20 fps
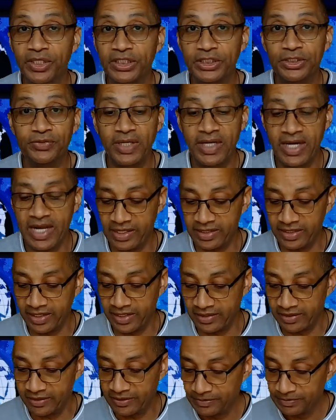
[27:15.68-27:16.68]
Putting it straight
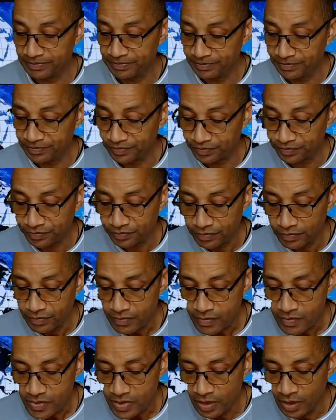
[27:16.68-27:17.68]
out there.
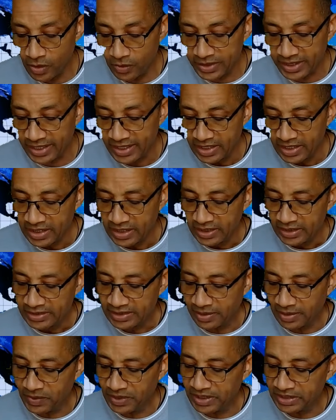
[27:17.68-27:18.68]
Okay,
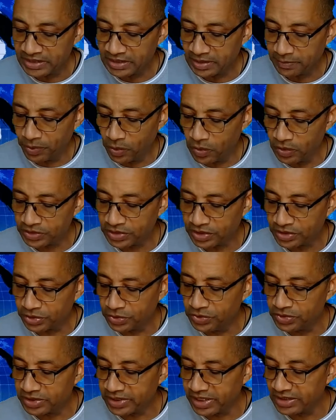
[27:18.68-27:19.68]
someone that supports a
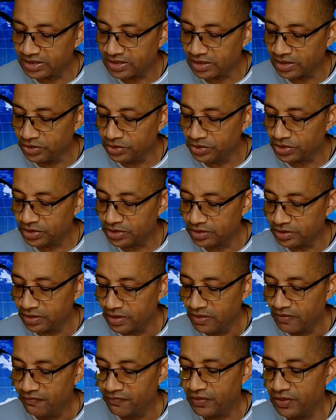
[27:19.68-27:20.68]
2-state
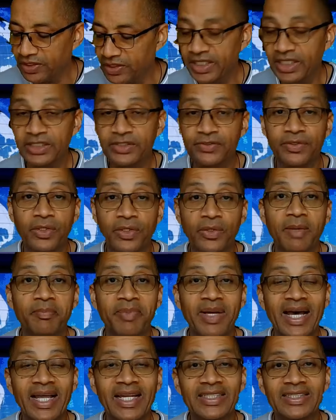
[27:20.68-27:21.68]
solution for Israel
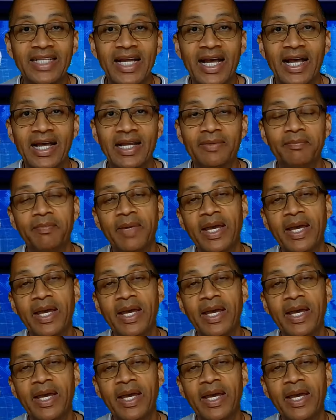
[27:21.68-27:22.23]
and Palestine.